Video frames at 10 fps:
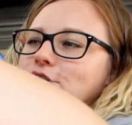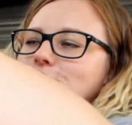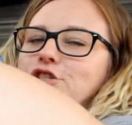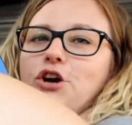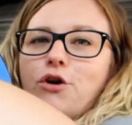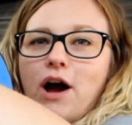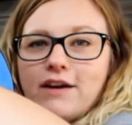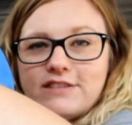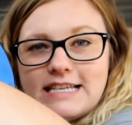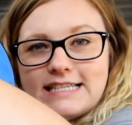So
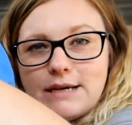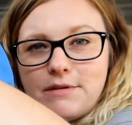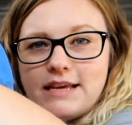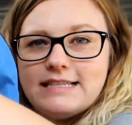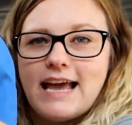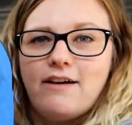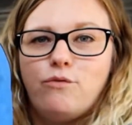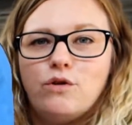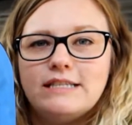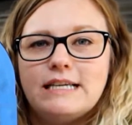I've seen some of these that
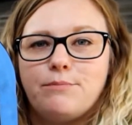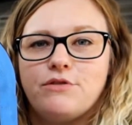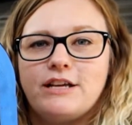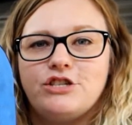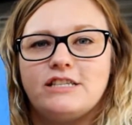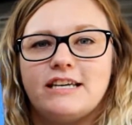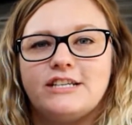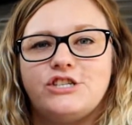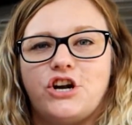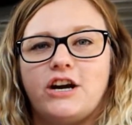have 1 zipper that just
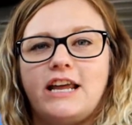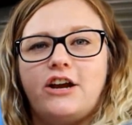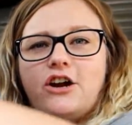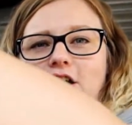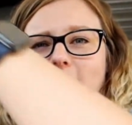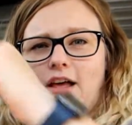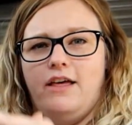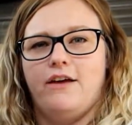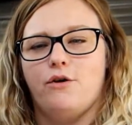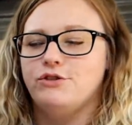like start here,
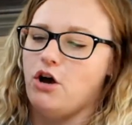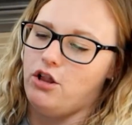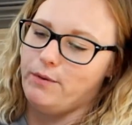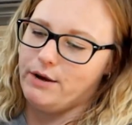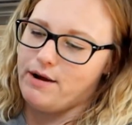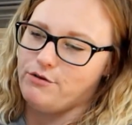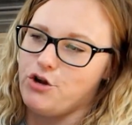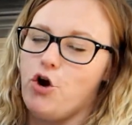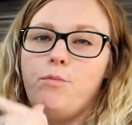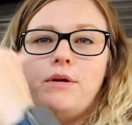goes all the way around
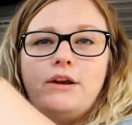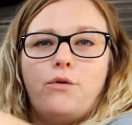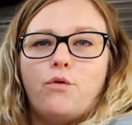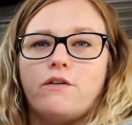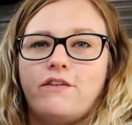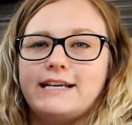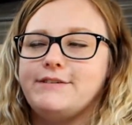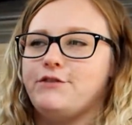to open, or vice